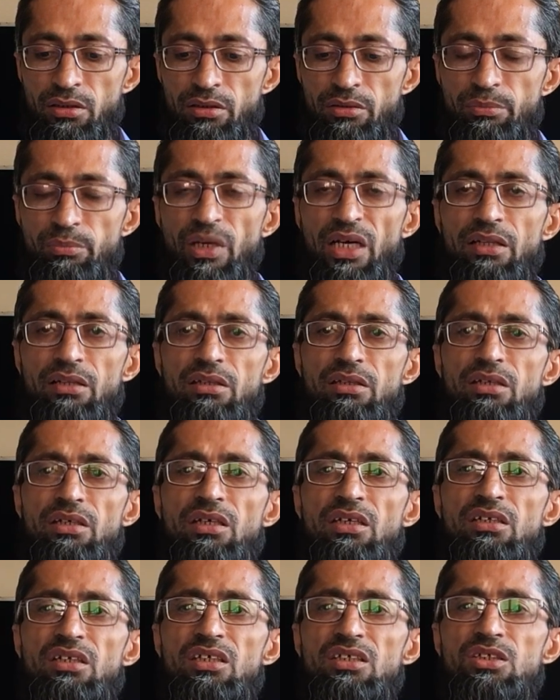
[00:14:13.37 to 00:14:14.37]
but
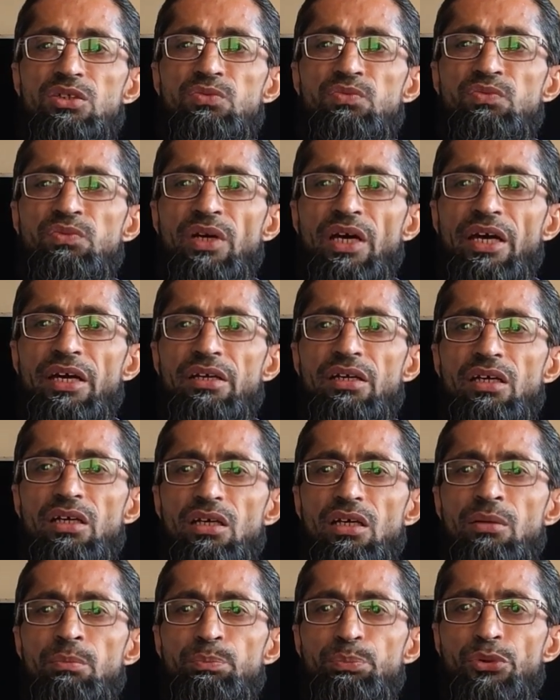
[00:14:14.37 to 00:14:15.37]
it is
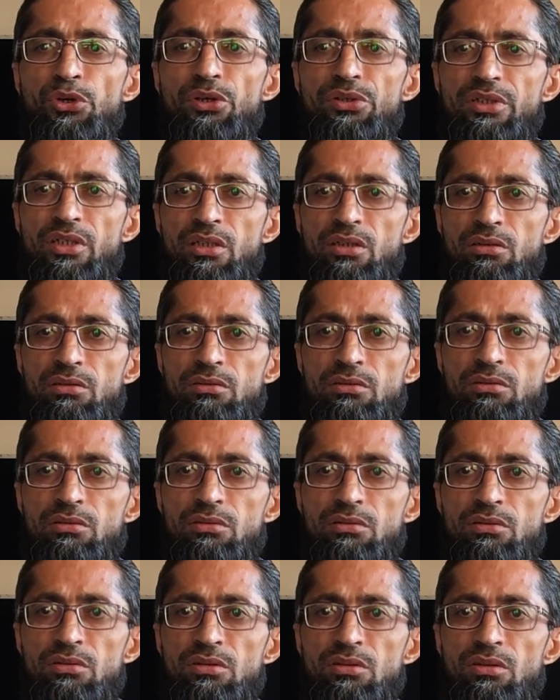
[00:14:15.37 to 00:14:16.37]
very important
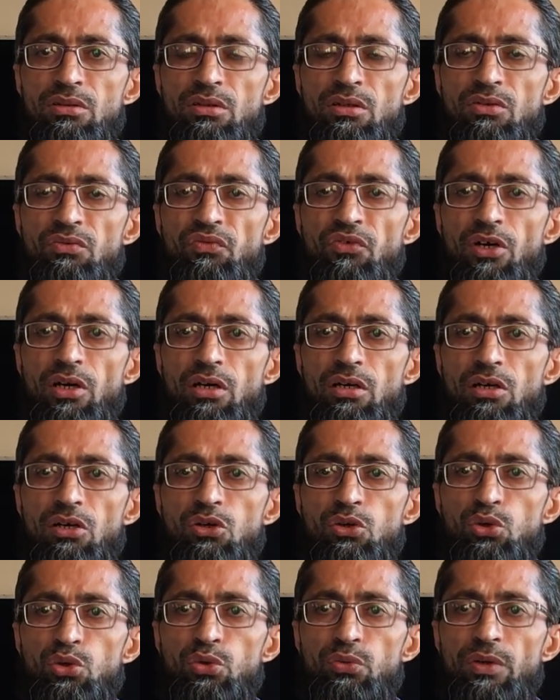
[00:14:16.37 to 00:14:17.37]

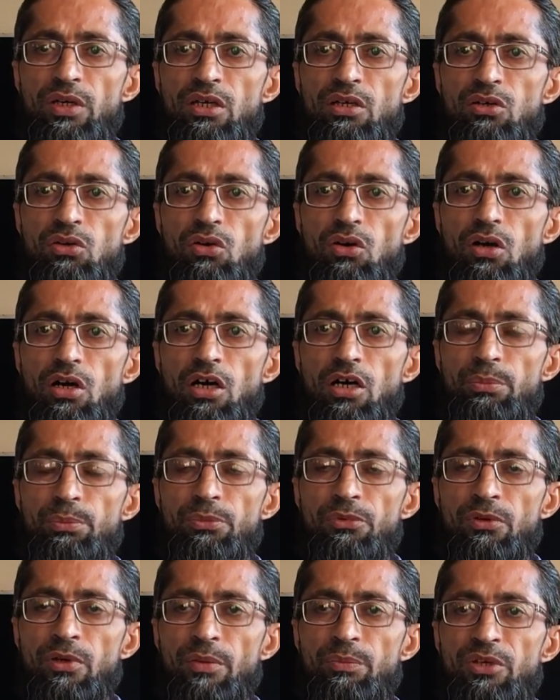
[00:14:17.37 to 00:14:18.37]
for growing
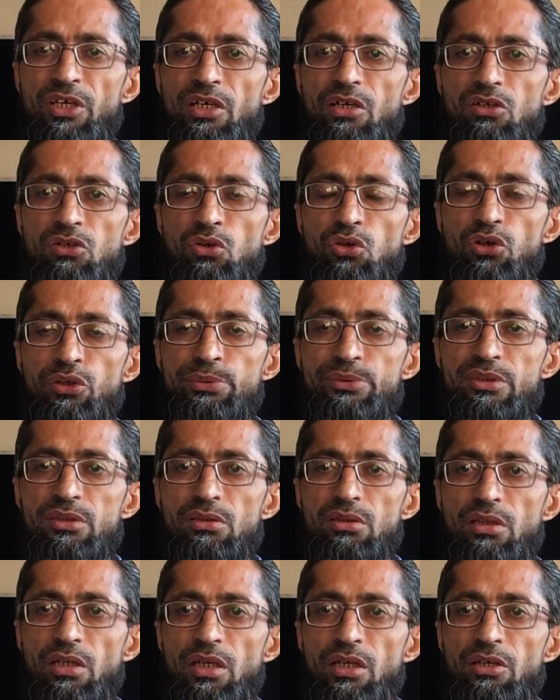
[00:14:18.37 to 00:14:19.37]
of Rabi crops
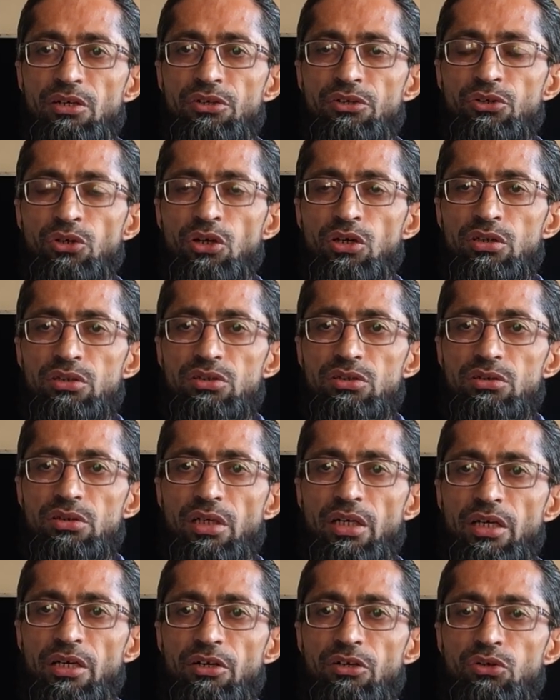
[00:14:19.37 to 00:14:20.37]
in north
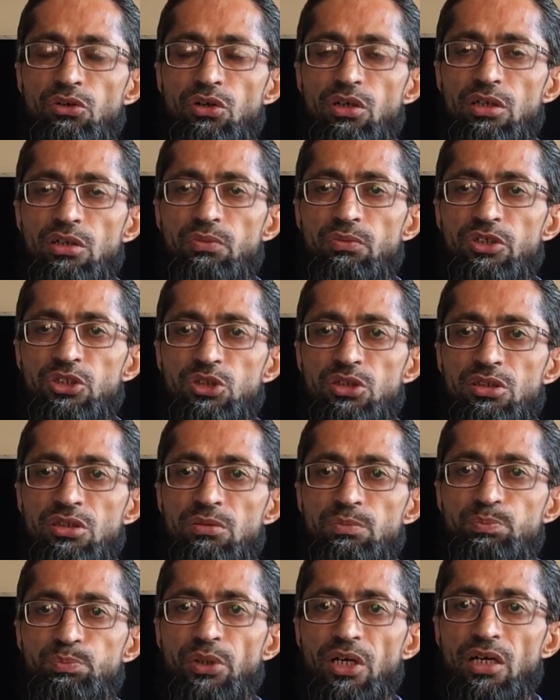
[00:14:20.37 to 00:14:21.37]
and
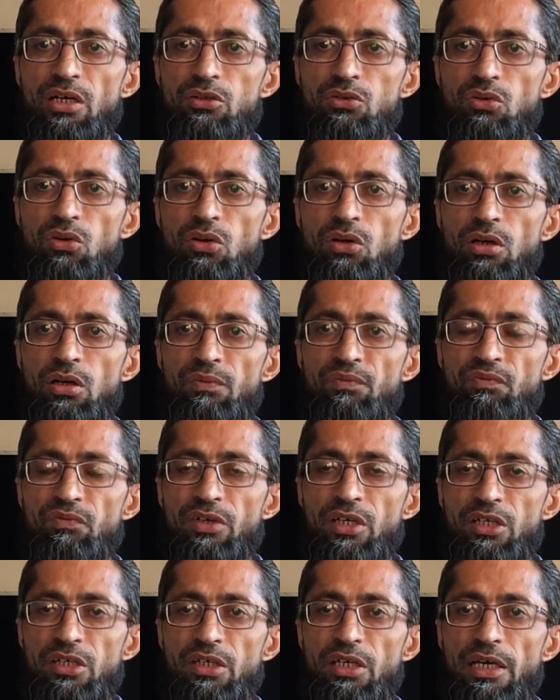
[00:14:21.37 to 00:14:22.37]
northwestern part of
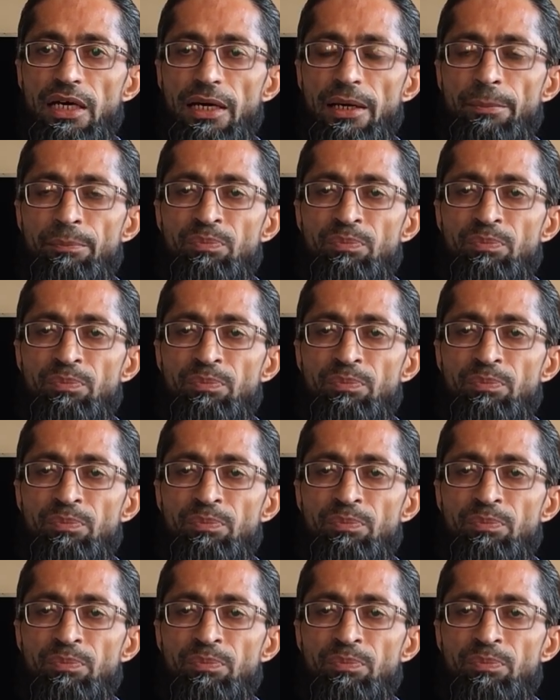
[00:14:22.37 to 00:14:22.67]
India,